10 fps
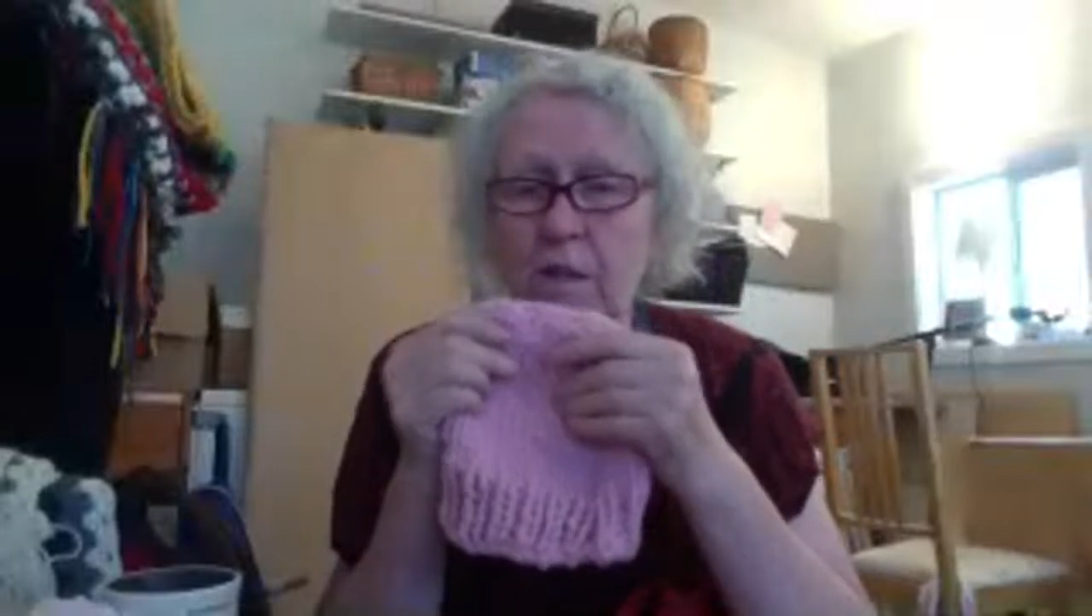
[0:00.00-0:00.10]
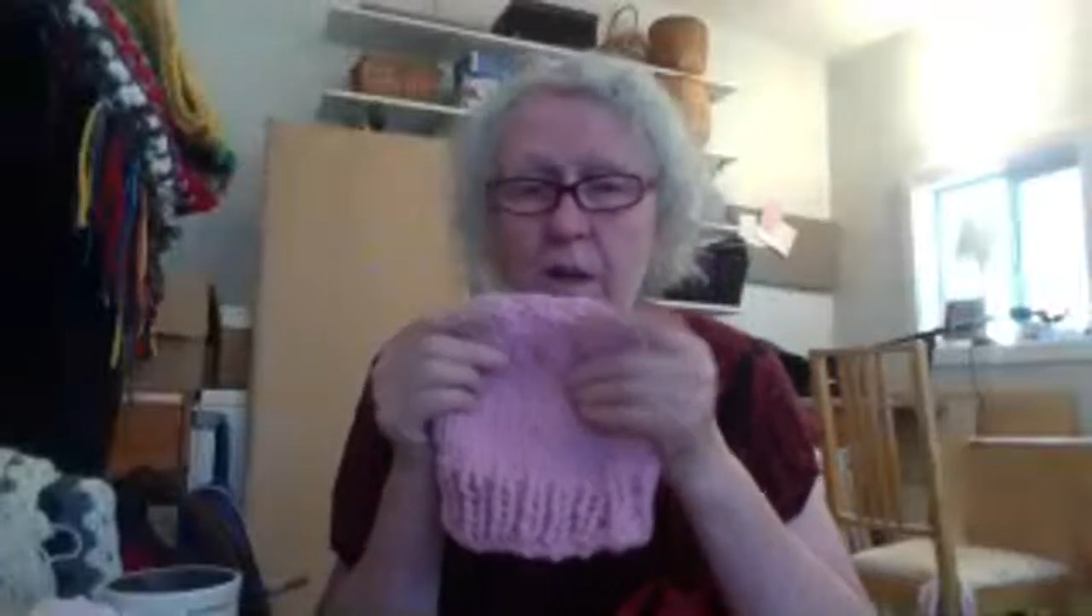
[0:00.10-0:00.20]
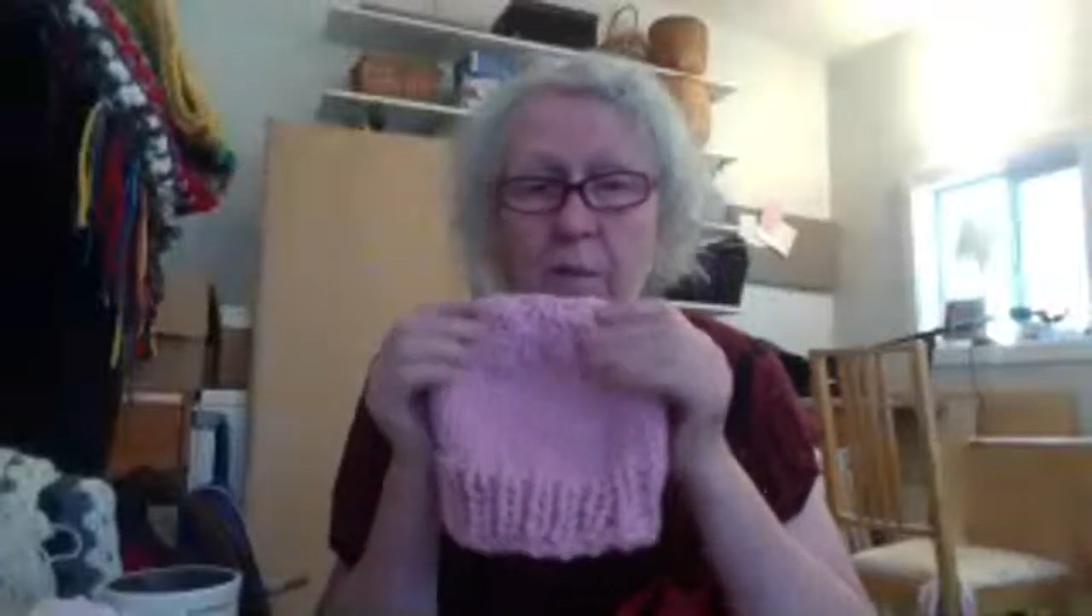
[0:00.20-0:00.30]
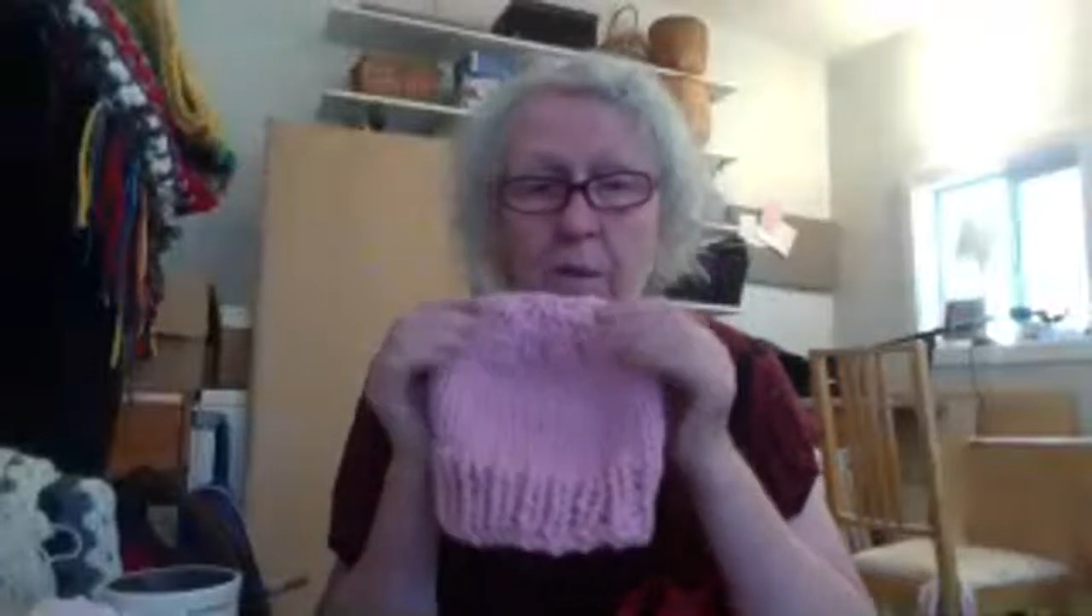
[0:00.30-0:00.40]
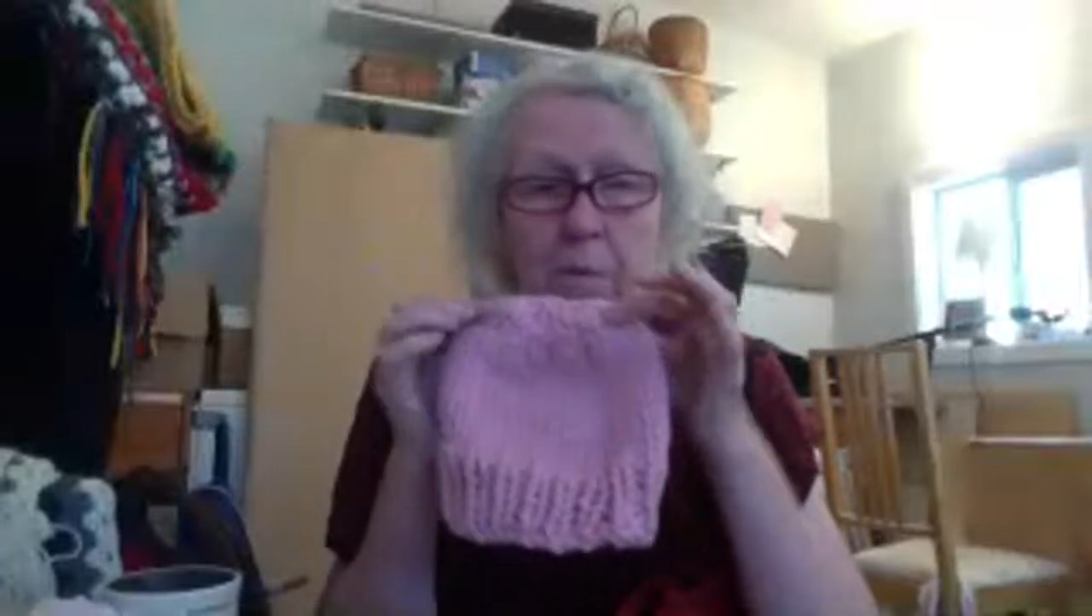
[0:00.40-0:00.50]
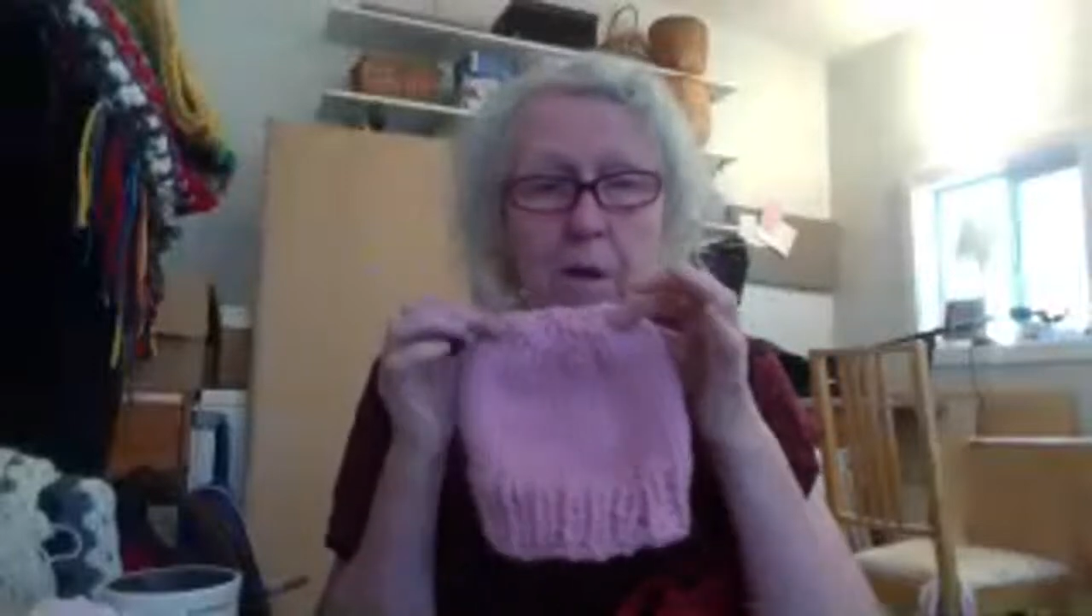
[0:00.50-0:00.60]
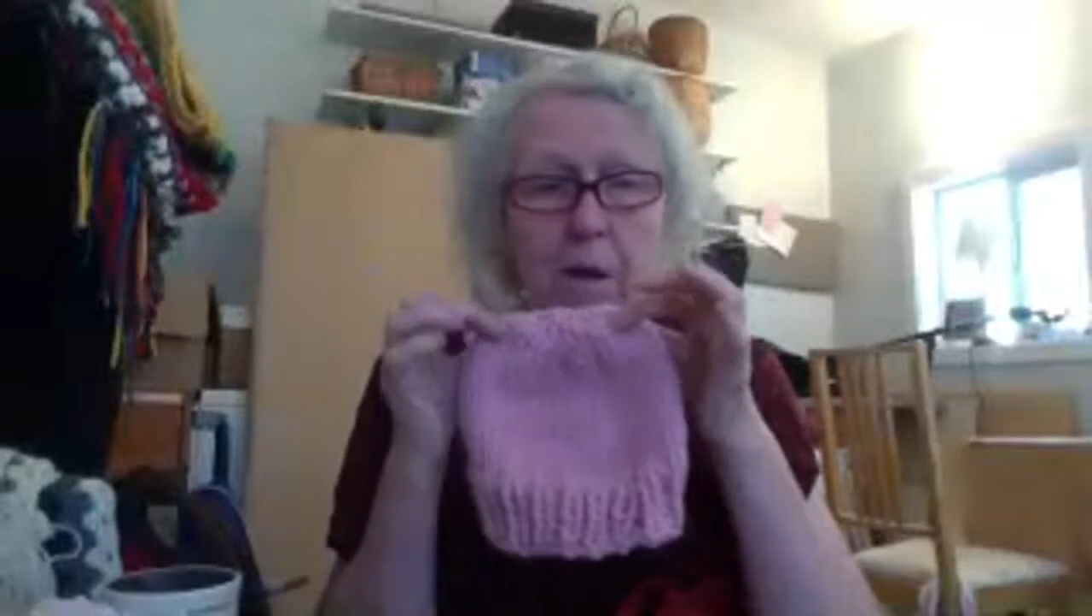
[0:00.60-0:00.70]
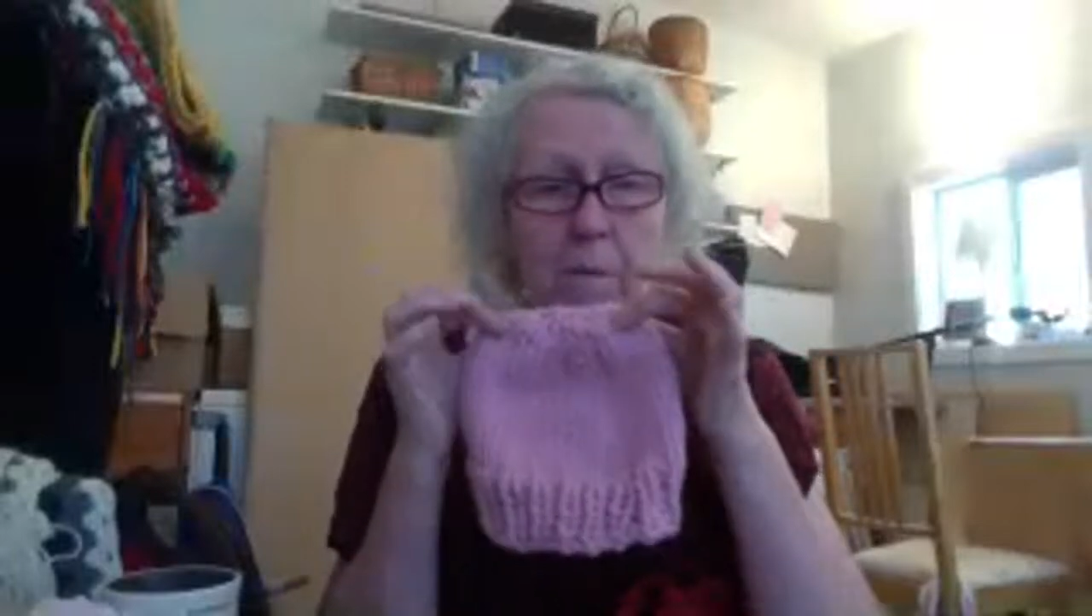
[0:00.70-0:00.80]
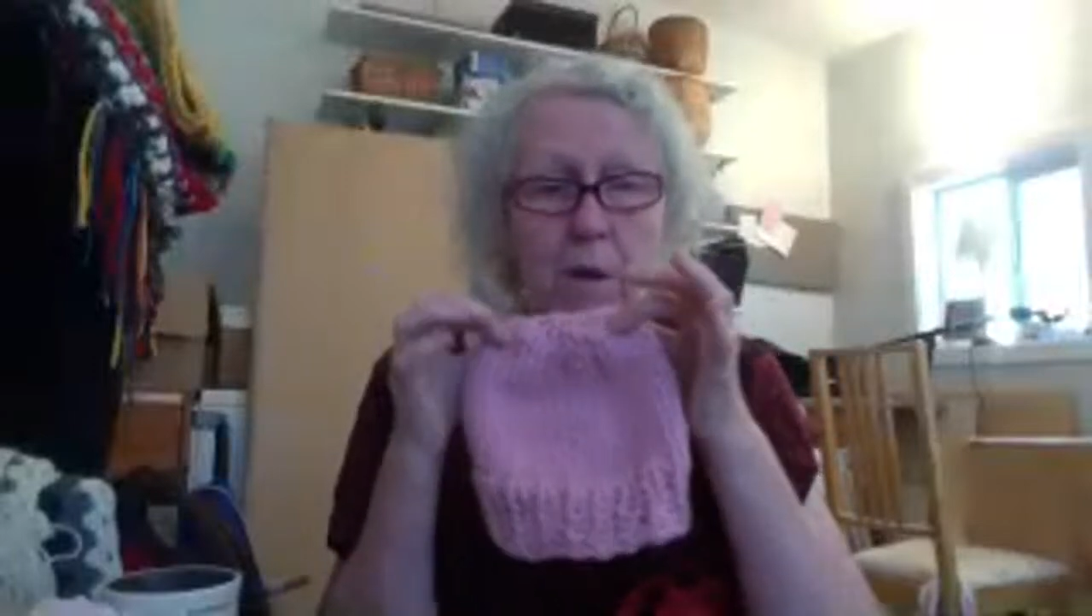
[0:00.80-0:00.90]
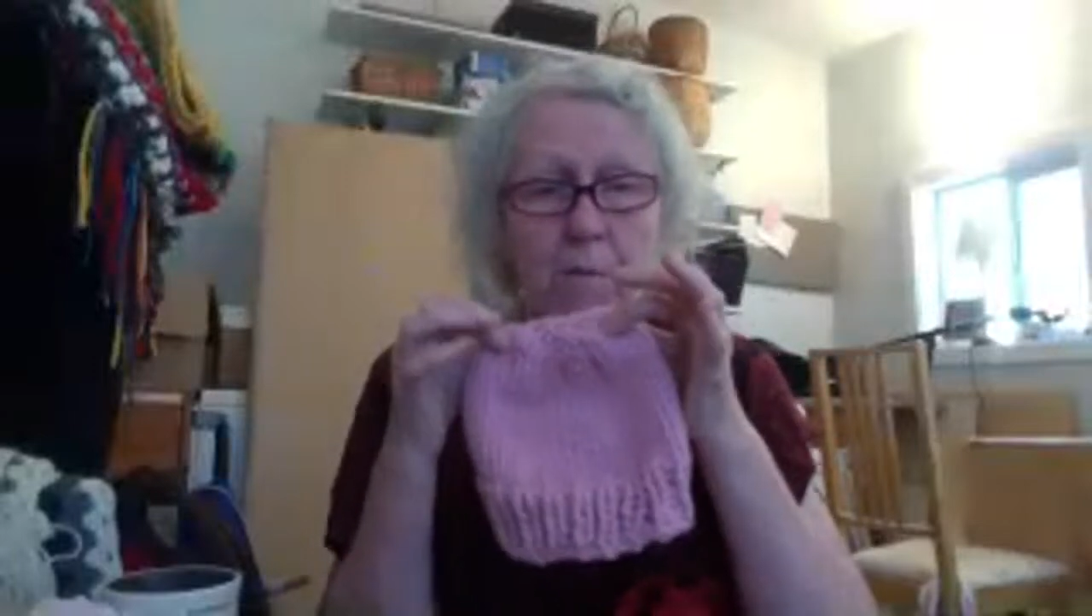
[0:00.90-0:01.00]
double
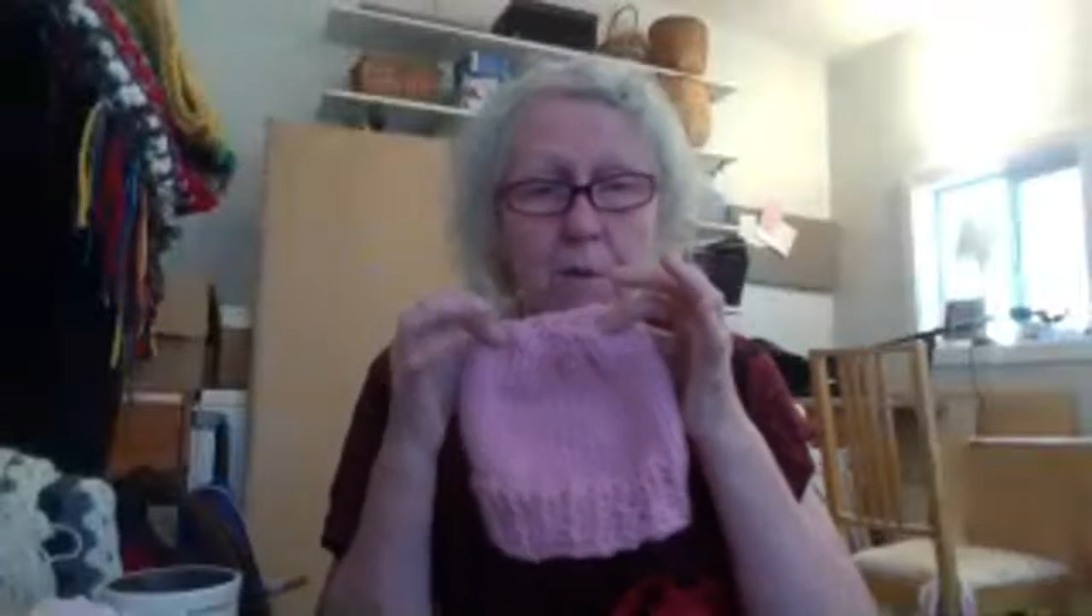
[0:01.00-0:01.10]
pom pom.